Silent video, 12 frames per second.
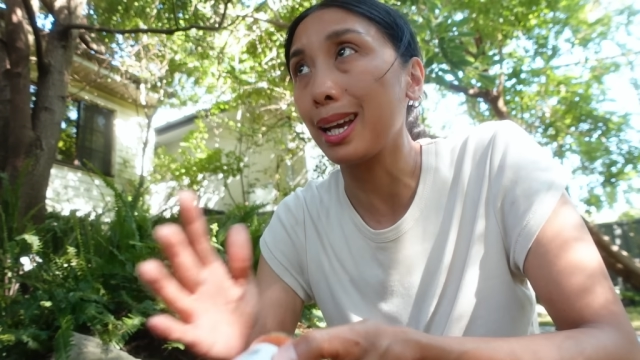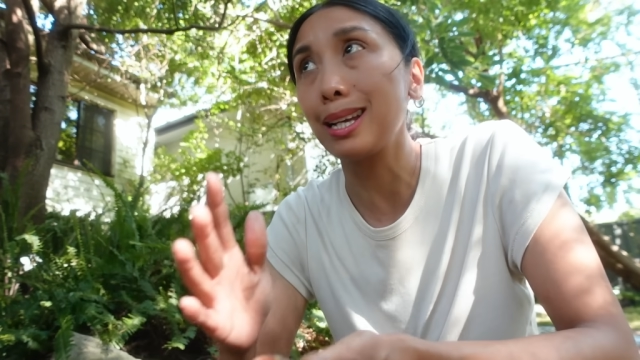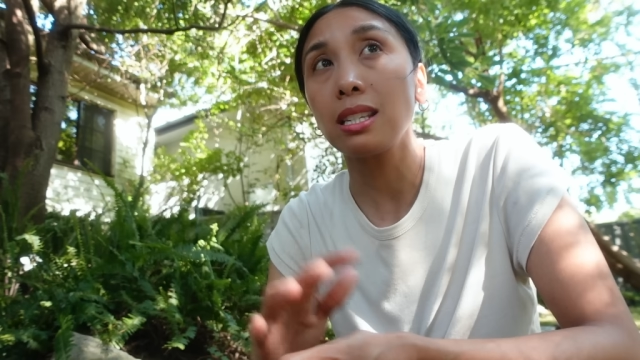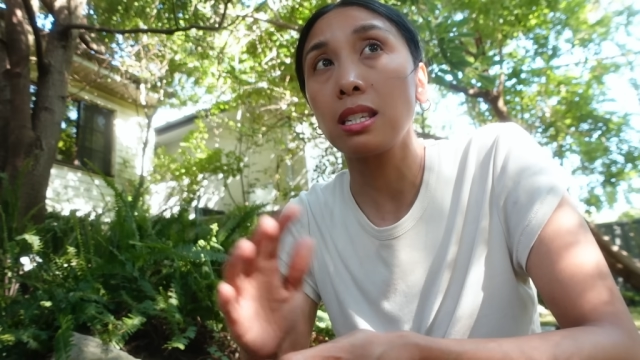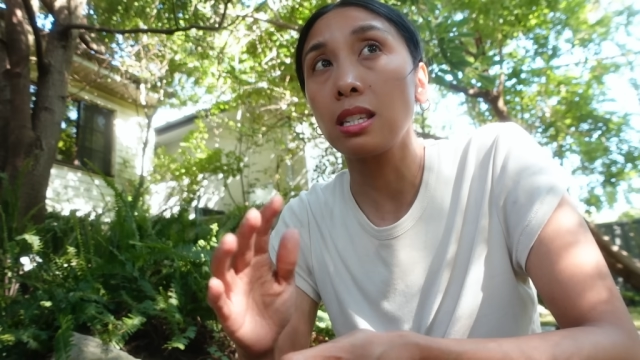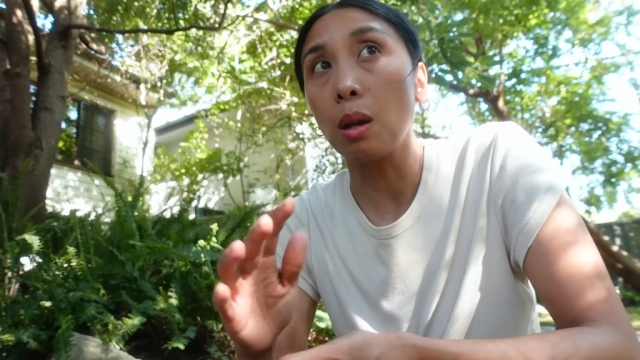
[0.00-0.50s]

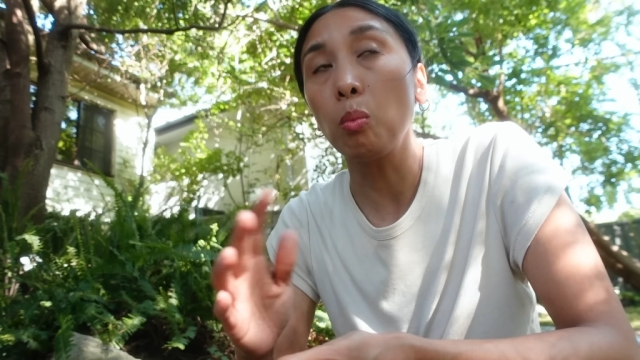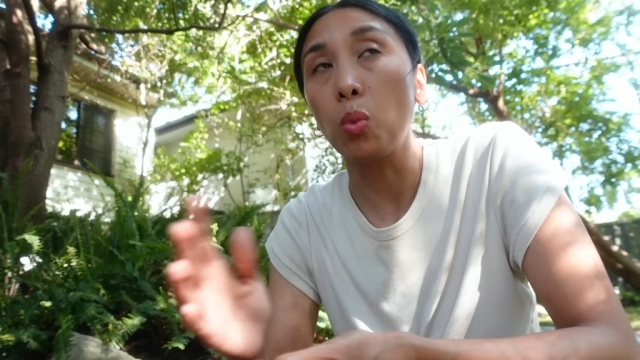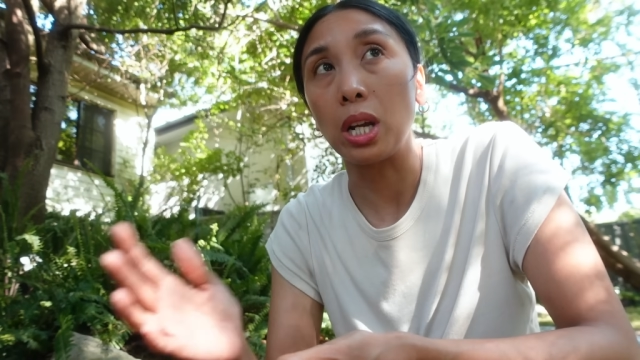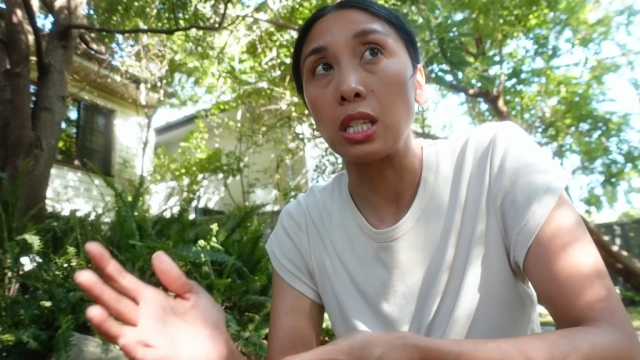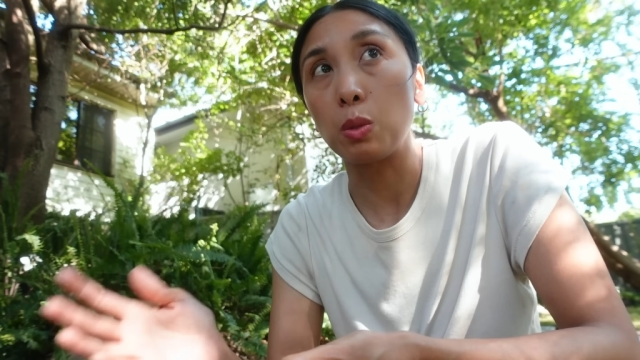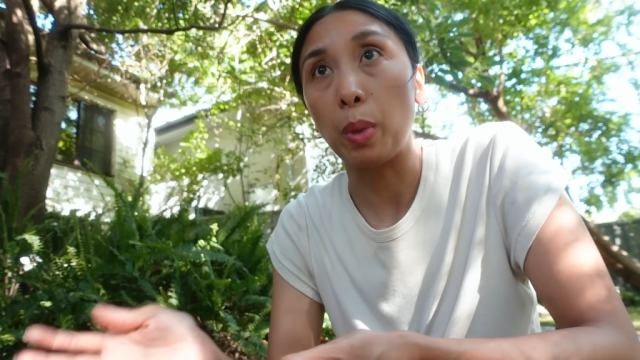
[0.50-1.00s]
It's
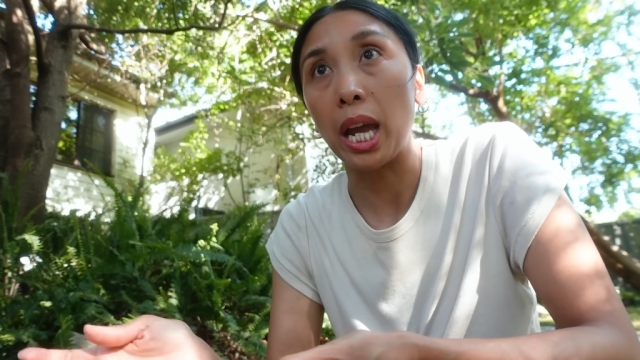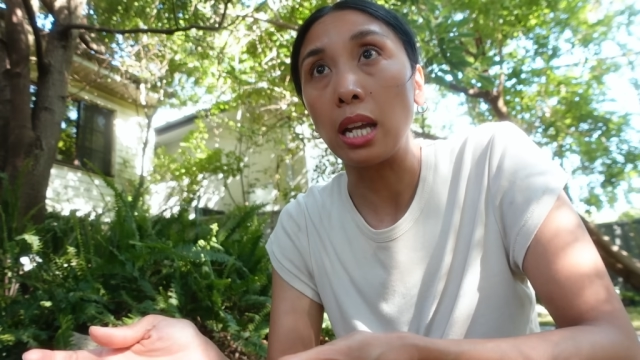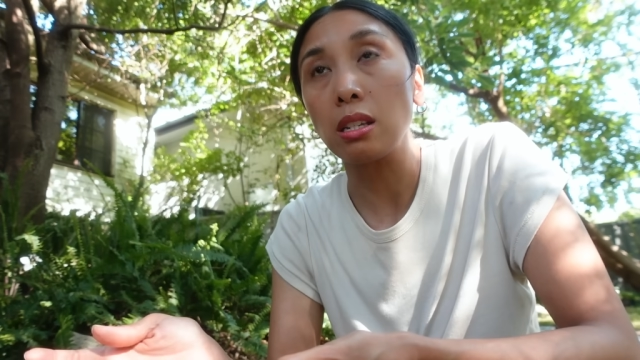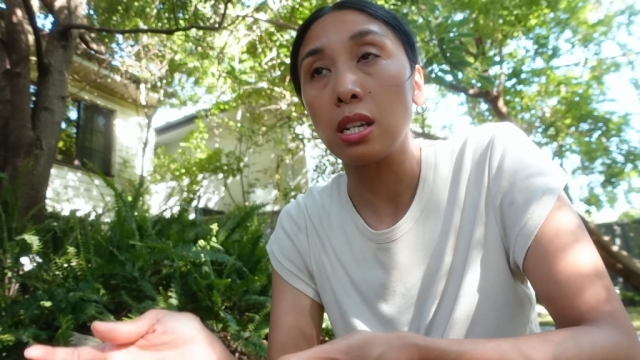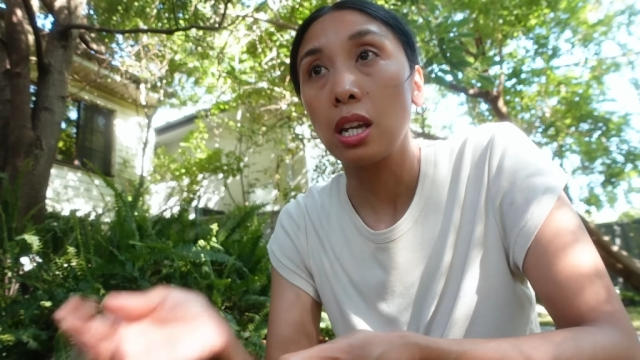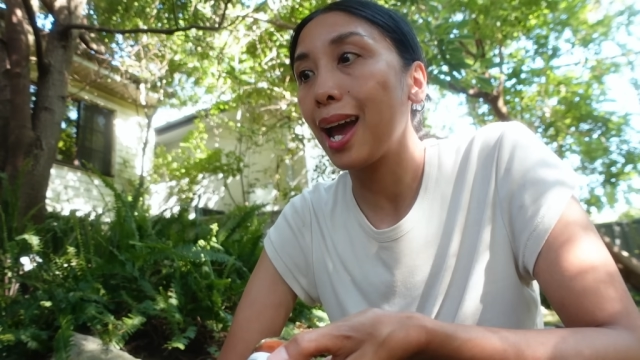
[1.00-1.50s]
someone's
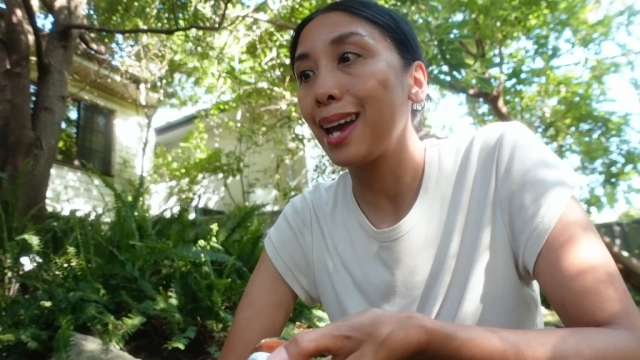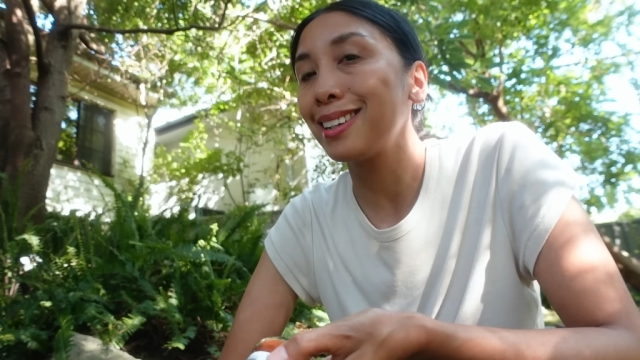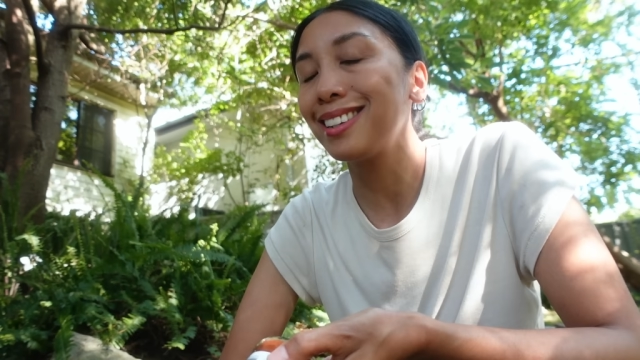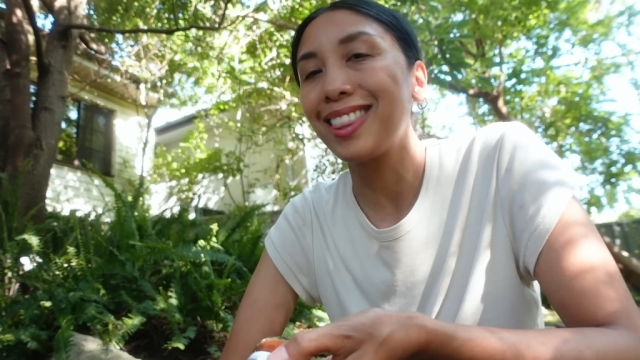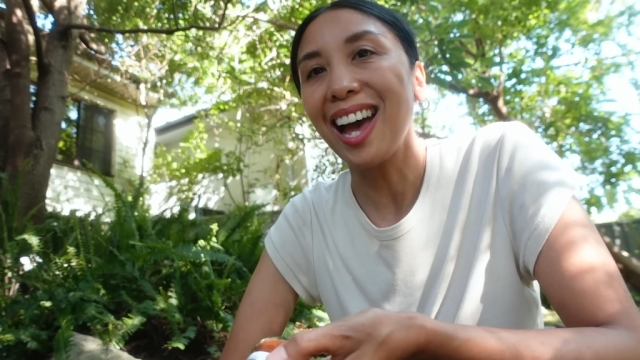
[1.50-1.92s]
pet. And